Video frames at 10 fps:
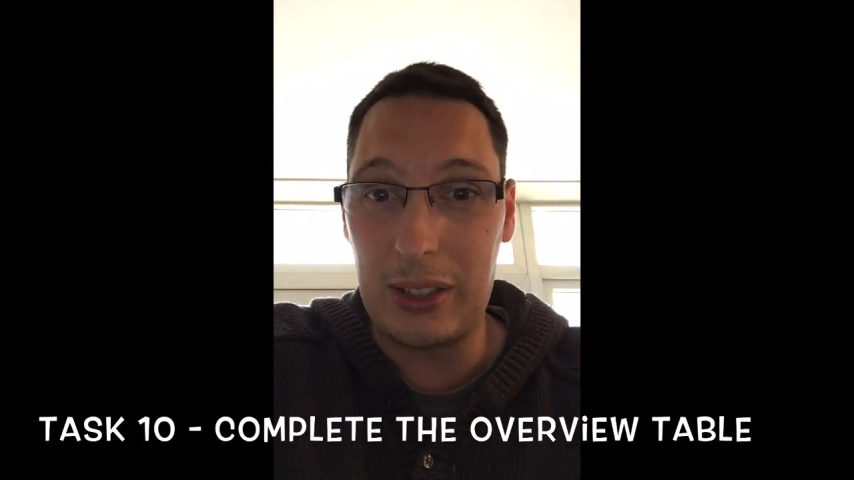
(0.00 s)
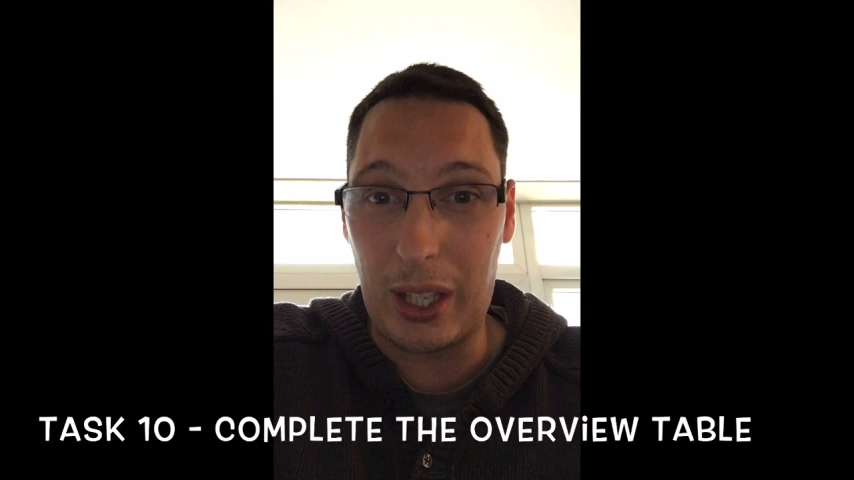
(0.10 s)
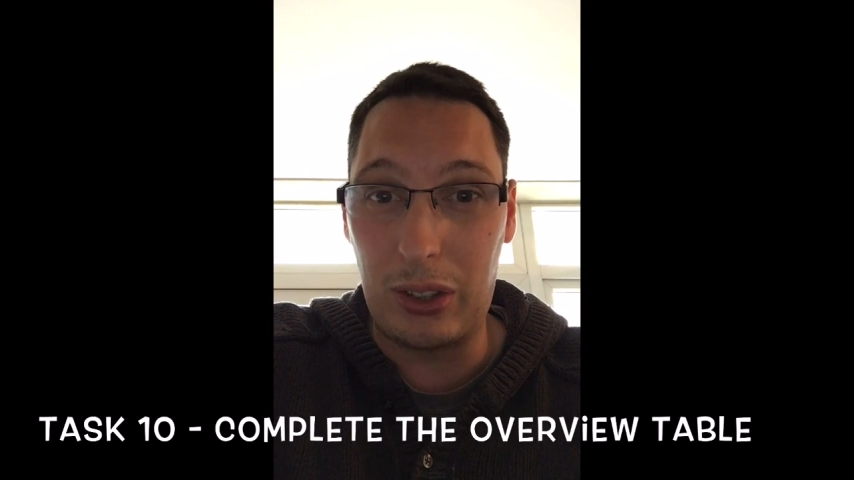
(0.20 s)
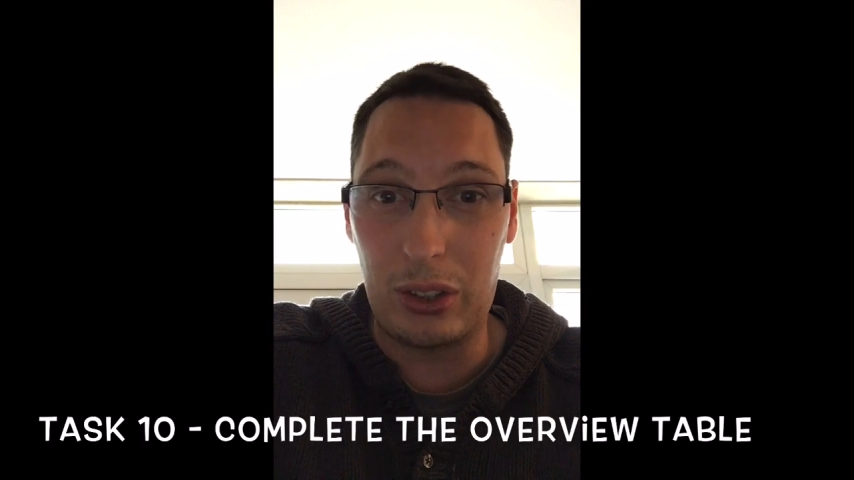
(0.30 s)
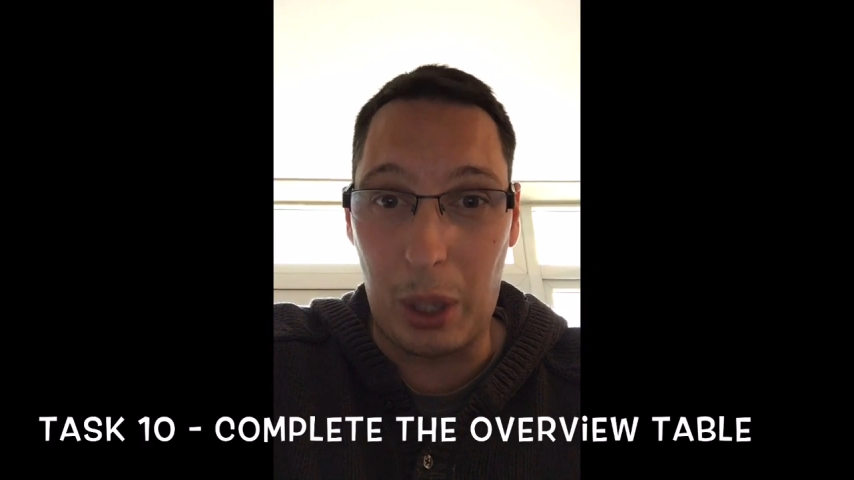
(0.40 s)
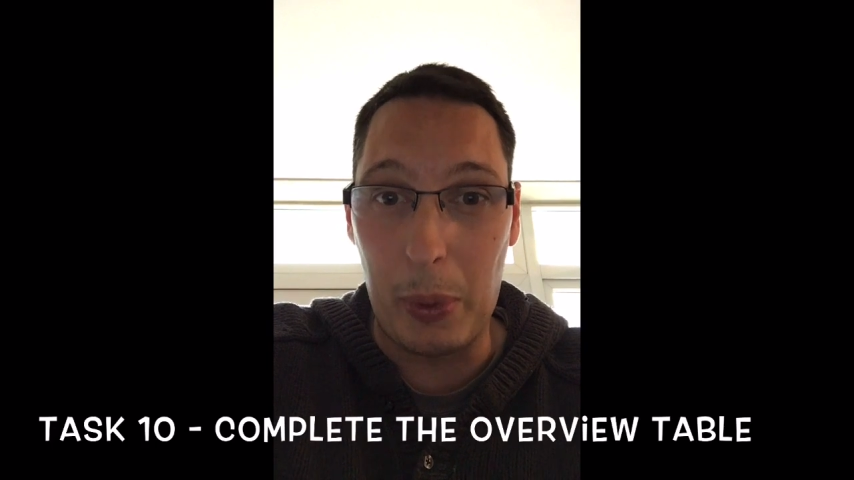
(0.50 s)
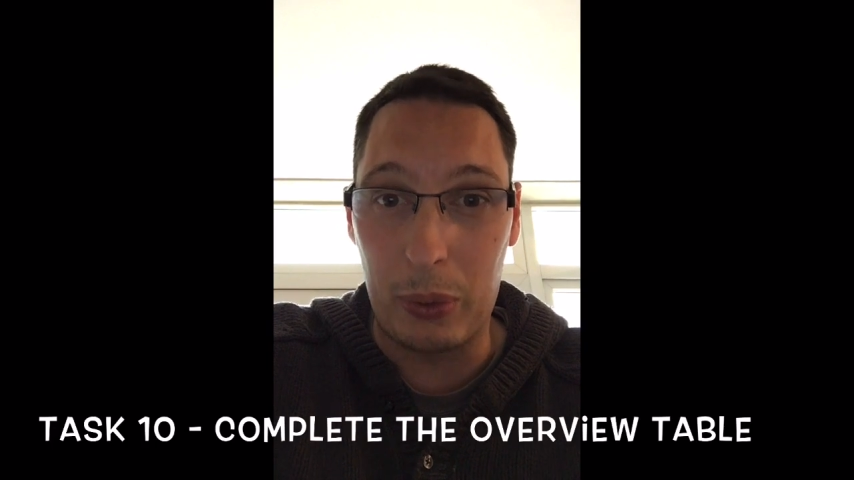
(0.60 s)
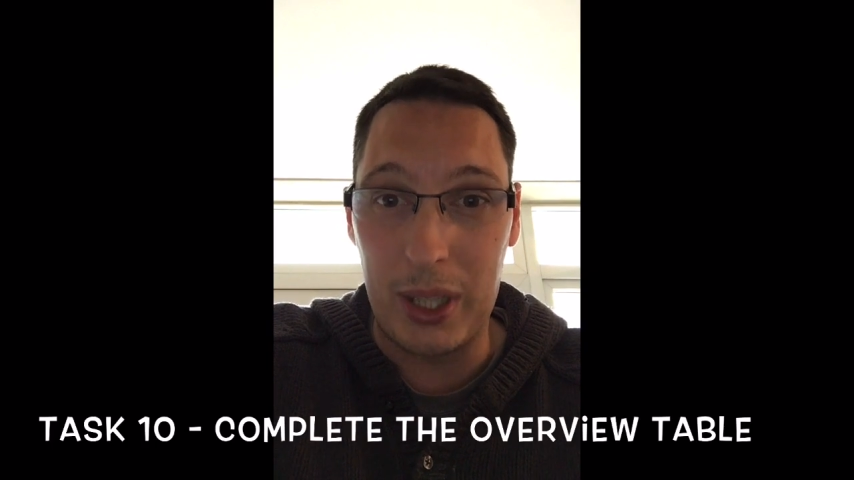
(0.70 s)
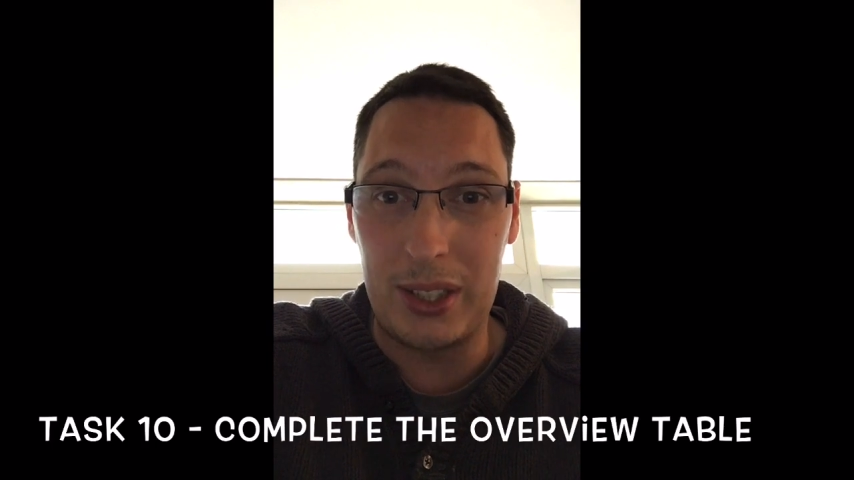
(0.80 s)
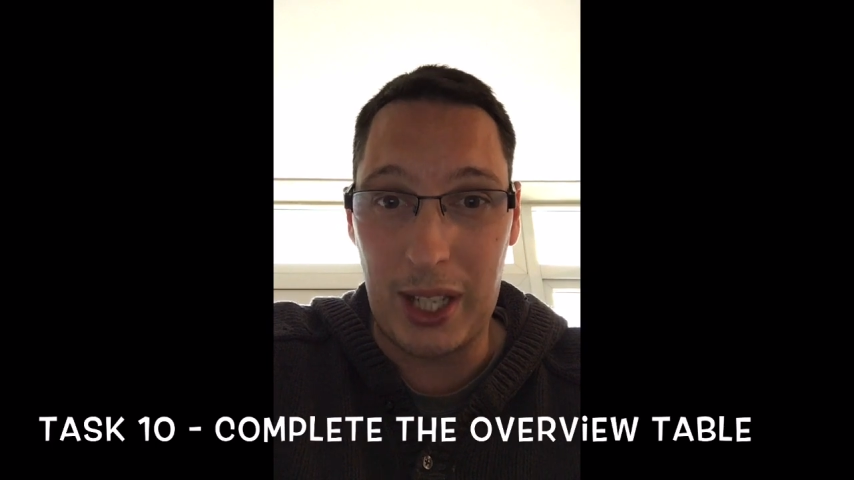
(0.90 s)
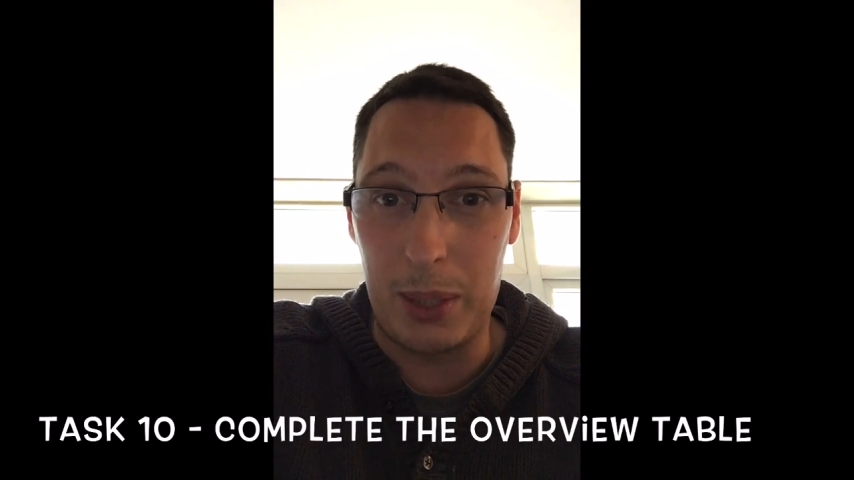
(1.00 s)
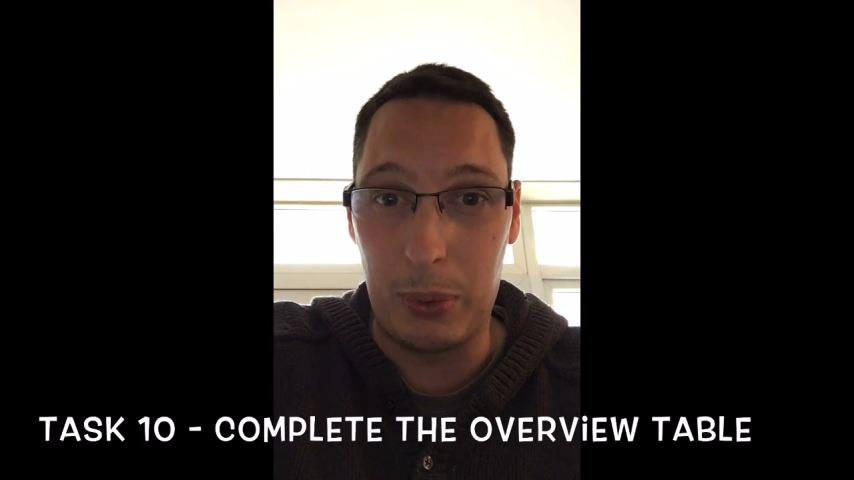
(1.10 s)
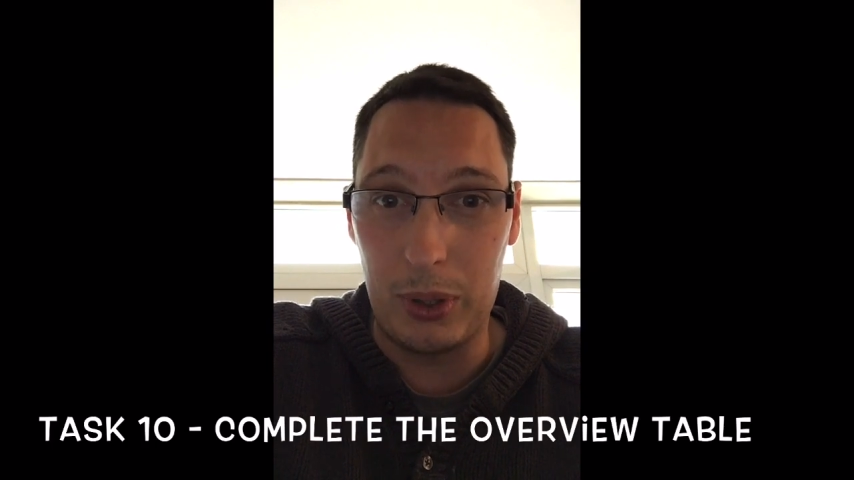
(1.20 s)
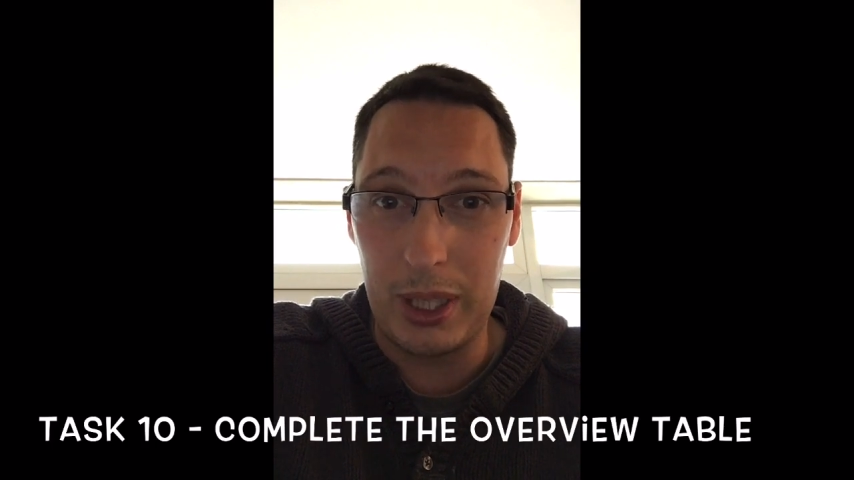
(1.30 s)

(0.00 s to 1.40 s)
is a summary table.